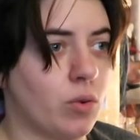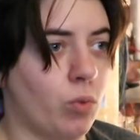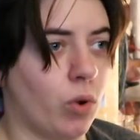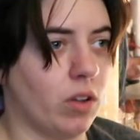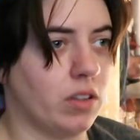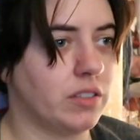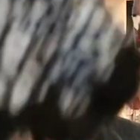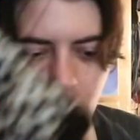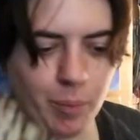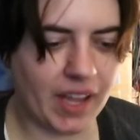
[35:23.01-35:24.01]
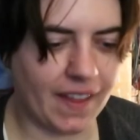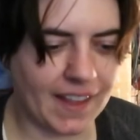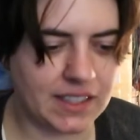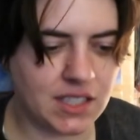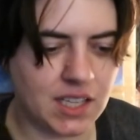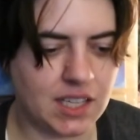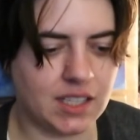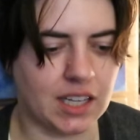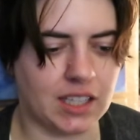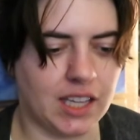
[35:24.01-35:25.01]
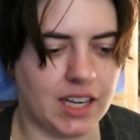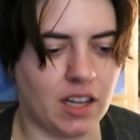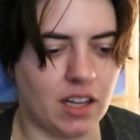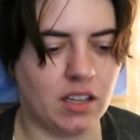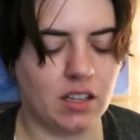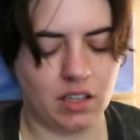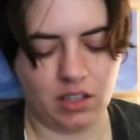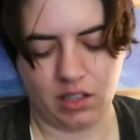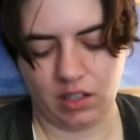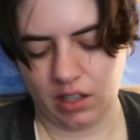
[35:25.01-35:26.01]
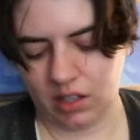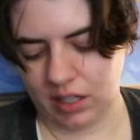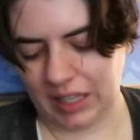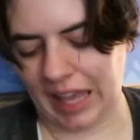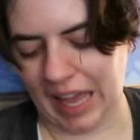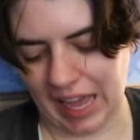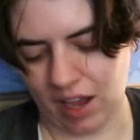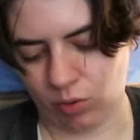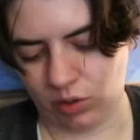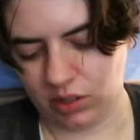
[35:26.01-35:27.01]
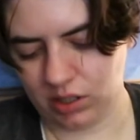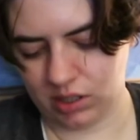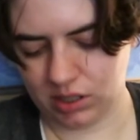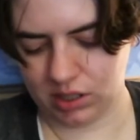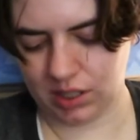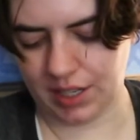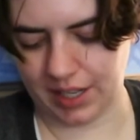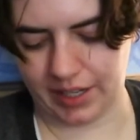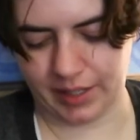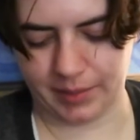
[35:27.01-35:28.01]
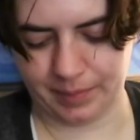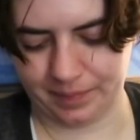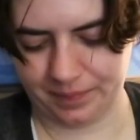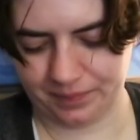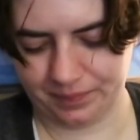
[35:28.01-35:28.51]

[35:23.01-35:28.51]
wool. But yeah, that's the Nicoletta cowl. Um,